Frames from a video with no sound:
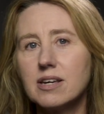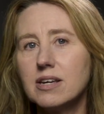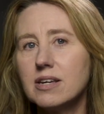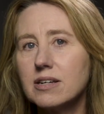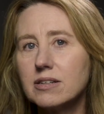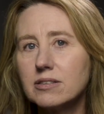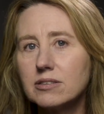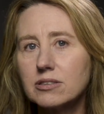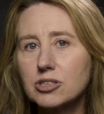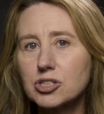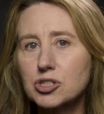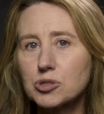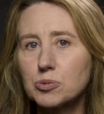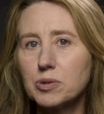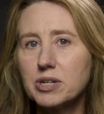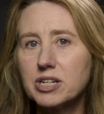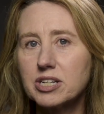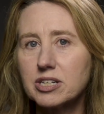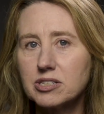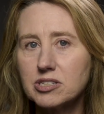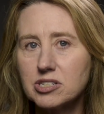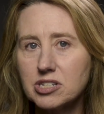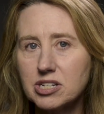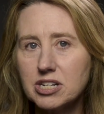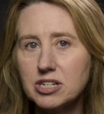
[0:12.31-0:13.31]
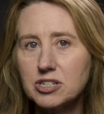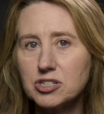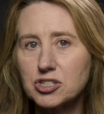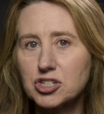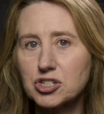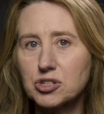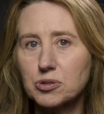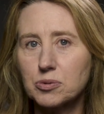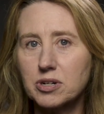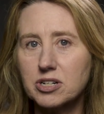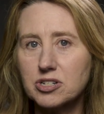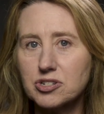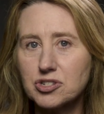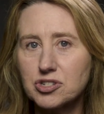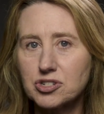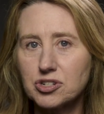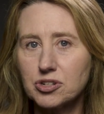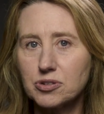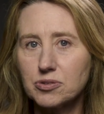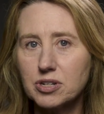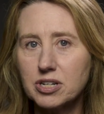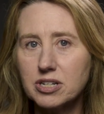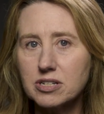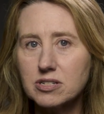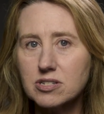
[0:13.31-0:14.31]
English we can teach to our
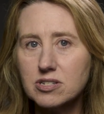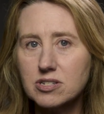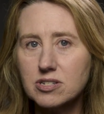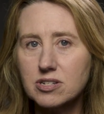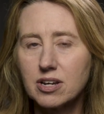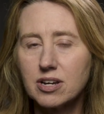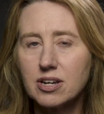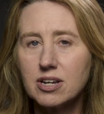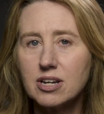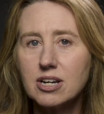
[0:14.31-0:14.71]
students